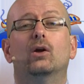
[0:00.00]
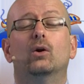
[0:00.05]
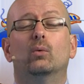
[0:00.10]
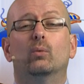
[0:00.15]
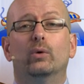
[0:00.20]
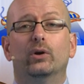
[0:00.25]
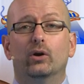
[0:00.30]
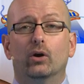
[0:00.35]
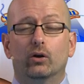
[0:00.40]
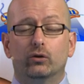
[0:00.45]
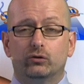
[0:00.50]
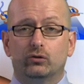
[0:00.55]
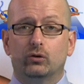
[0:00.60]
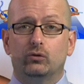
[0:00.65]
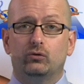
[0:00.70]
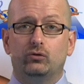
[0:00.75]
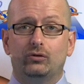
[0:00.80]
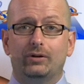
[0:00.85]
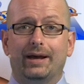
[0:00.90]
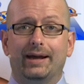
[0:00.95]
We also
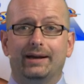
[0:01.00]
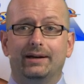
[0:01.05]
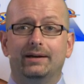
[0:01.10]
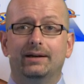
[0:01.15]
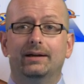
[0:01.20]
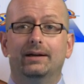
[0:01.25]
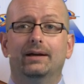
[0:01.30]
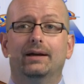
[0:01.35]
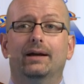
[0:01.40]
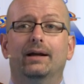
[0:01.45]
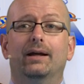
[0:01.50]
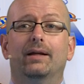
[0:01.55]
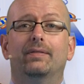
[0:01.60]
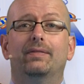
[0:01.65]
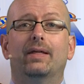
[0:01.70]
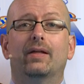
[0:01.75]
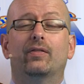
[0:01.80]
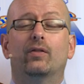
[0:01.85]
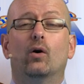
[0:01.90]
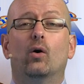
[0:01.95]
said
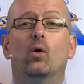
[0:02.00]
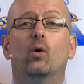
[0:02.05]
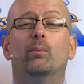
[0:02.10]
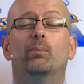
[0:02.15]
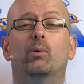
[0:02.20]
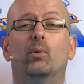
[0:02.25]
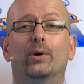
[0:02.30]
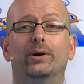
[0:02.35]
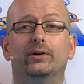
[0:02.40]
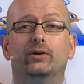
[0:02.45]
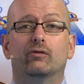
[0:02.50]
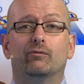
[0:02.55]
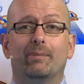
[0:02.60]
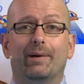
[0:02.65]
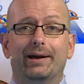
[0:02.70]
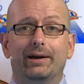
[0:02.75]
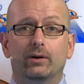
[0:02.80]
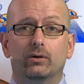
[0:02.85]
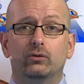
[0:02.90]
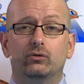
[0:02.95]
that the whole point of
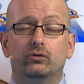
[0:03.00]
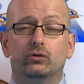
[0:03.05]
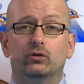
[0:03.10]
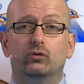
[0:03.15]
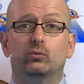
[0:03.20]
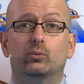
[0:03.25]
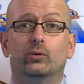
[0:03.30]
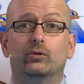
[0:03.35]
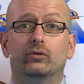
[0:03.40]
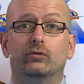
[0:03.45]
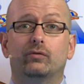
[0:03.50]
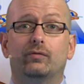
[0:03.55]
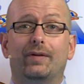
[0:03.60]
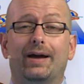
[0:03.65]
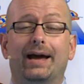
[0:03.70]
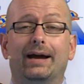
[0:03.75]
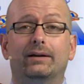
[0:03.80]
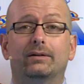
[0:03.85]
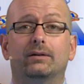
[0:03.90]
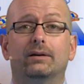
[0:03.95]
meiosis was in
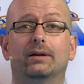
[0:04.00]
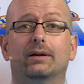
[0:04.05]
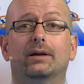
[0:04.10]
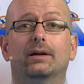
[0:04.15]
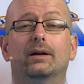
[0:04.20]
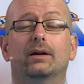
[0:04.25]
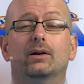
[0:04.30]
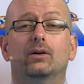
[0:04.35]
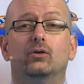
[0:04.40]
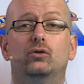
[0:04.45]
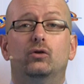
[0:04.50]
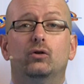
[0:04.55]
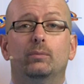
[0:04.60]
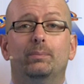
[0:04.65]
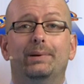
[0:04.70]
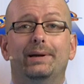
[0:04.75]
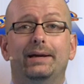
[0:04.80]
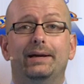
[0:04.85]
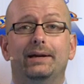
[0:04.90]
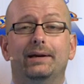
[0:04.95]
fact to
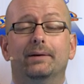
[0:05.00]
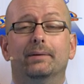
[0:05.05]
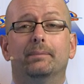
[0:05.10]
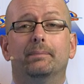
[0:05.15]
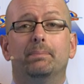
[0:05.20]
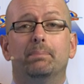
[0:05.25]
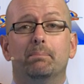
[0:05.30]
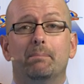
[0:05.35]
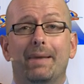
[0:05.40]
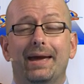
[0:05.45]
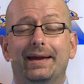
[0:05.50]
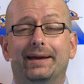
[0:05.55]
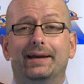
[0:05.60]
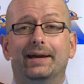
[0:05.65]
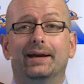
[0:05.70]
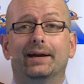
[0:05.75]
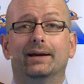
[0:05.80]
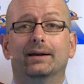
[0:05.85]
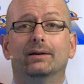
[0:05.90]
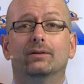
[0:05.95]
be
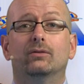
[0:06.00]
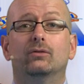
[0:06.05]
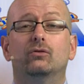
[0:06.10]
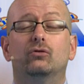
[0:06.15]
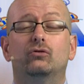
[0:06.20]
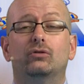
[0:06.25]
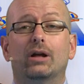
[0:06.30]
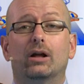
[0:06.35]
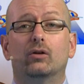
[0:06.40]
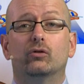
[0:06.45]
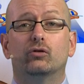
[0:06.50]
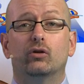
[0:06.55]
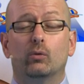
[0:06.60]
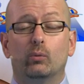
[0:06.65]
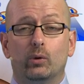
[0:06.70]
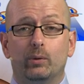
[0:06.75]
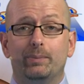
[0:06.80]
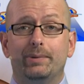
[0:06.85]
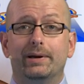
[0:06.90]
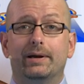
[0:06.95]
making cells that
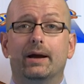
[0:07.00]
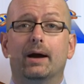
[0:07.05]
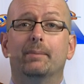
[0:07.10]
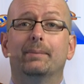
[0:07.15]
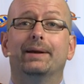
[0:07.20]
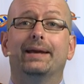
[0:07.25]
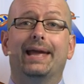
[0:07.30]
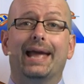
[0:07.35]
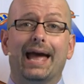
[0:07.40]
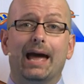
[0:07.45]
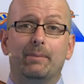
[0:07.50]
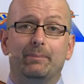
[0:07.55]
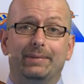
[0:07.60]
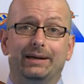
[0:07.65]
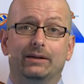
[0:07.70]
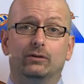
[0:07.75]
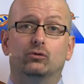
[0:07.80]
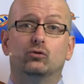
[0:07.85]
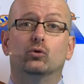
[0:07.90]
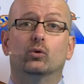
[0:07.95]
would become
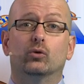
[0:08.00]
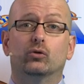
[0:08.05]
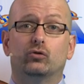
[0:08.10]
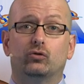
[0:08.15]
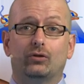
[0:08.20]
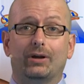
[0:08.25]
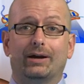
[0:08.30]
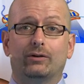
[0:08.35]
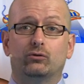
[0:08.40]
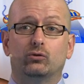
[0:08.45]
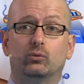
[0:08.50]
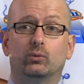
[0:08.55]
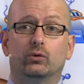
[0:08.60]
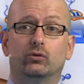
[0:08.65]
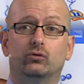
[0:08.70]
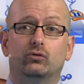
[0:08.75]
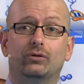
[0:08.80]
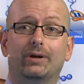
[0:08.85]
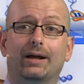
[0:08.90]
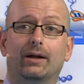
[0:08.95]
gametes or sexual
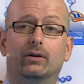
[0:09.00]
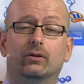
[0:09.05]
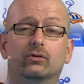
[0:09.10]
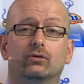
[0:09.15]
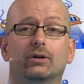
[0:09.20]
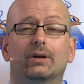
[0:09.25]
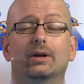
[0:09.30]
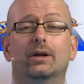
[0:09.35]
cells.